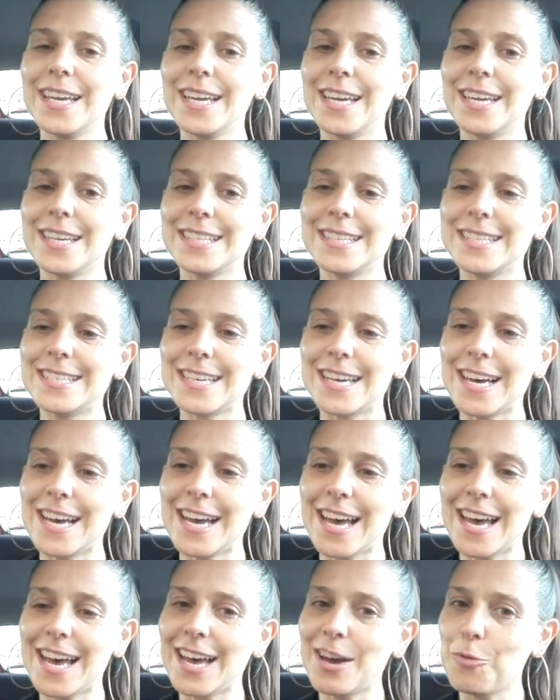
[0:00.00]
And
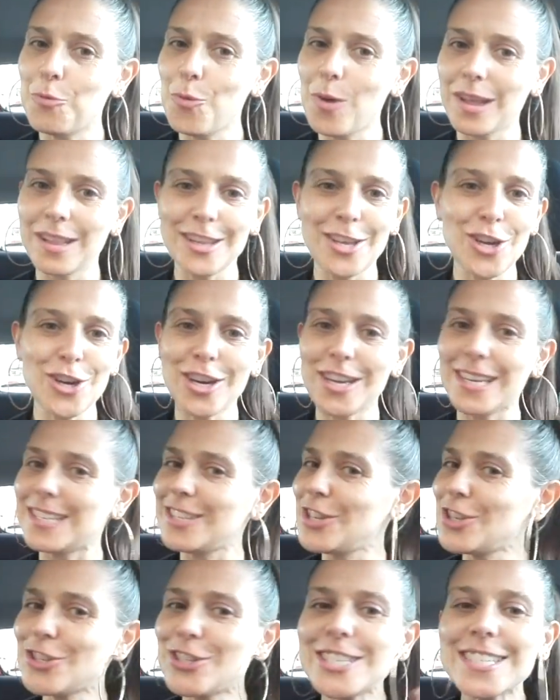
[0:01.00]
well, you're
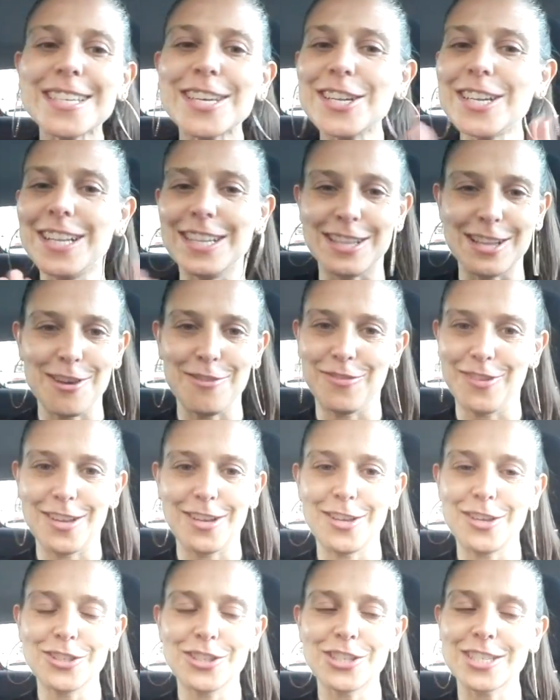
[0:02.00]
just gonna love
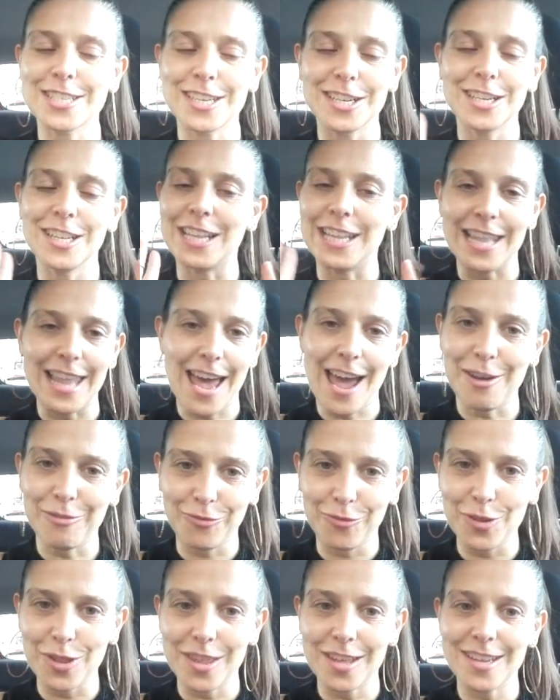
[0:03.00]
it. You're just gonna
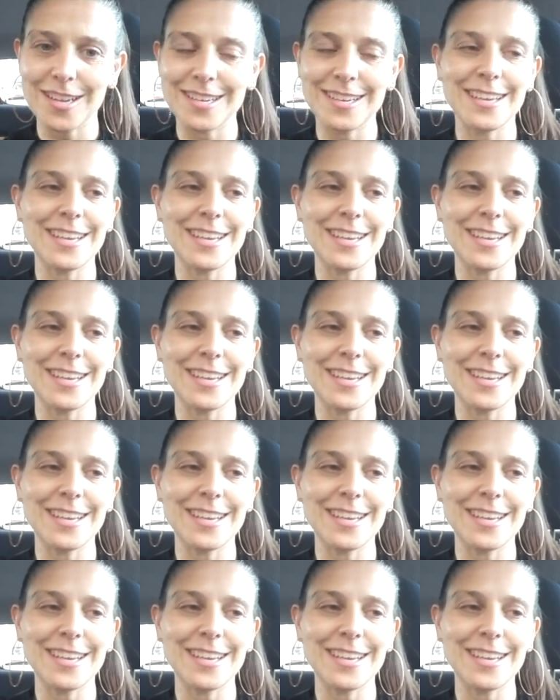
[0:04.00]
laugh with it.